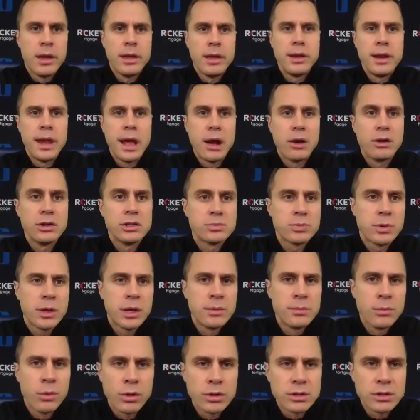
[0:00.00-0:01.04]
And now he's
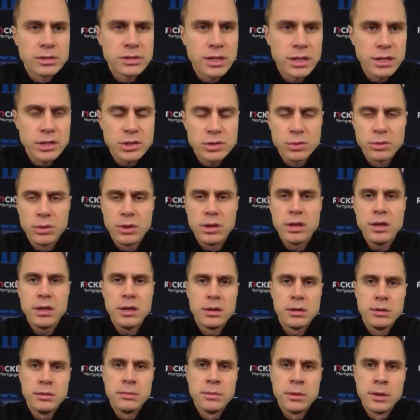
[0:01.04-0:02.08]
playing more
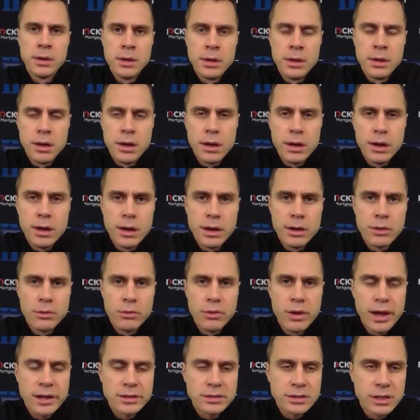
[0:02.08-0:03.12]
instinctually and
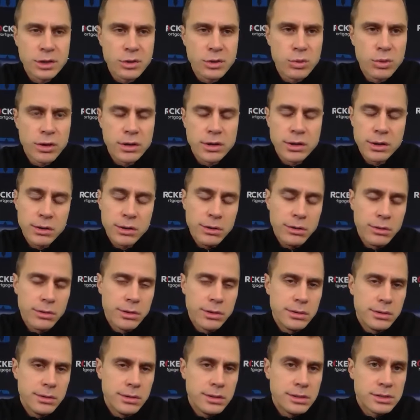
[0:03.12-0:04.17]
reacting quicker.
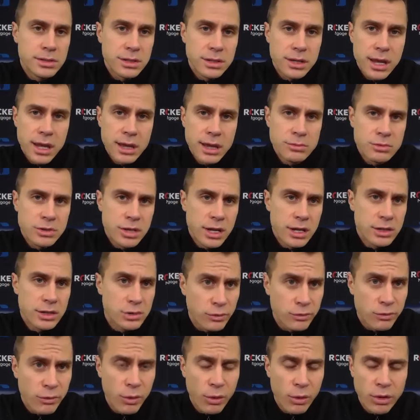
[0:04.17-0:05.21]
And he's a game
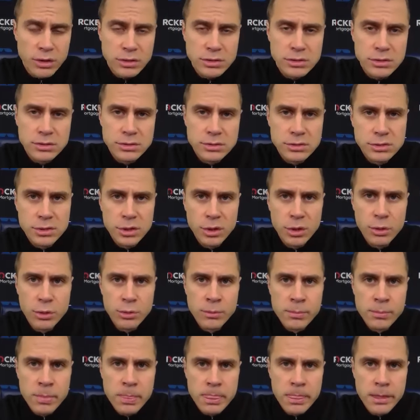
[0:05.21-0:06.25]
changer for us.
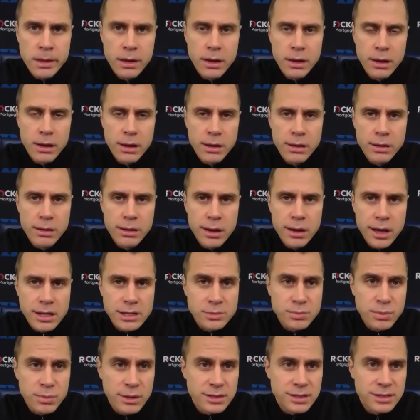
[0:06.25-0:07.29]
So I
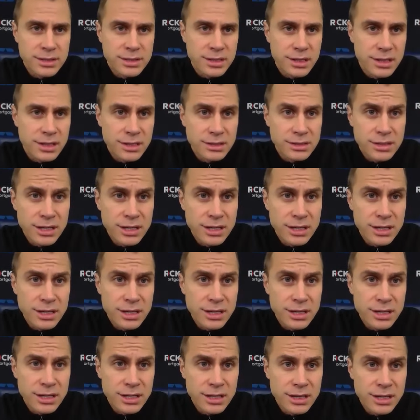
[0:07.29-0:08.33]
expect it to
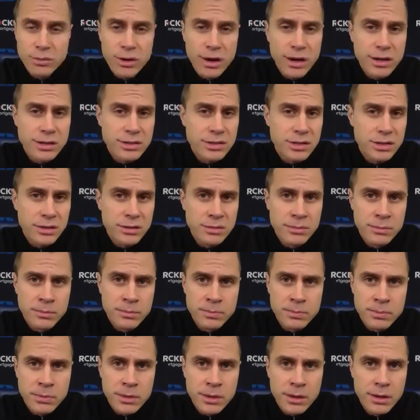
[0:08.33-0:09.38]
continue in that
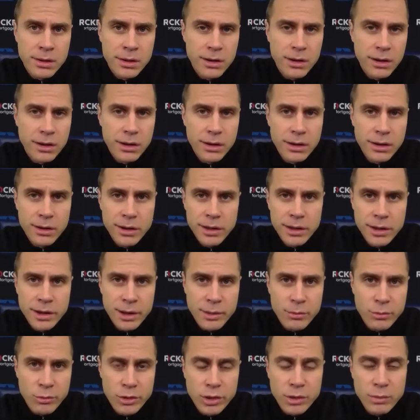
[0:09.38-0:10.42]
direction. And
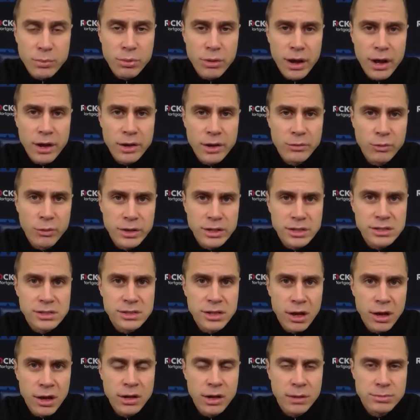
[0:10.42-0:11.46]
I'm really proud of what he's
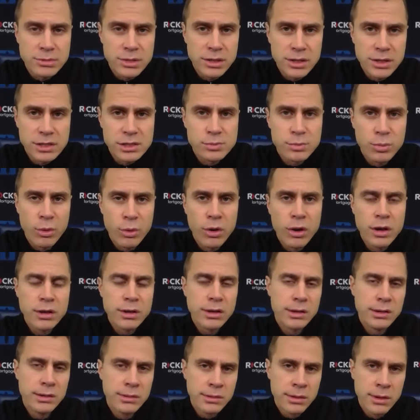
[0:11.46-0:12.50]
done up to this point.
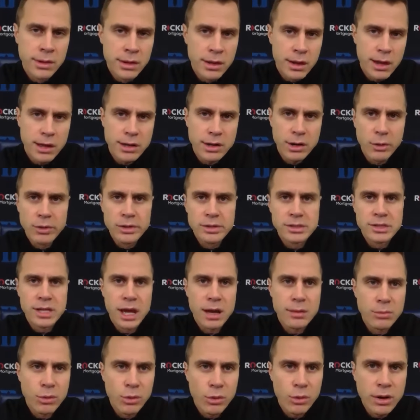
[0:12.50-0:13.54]
And I know he's
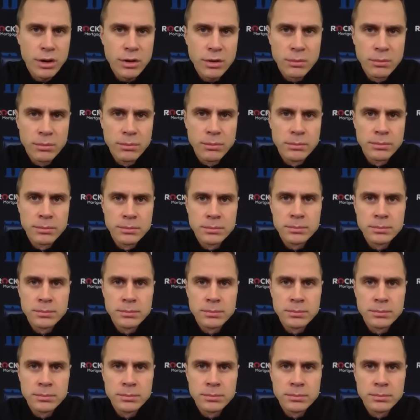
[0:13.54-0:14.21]
got more in him.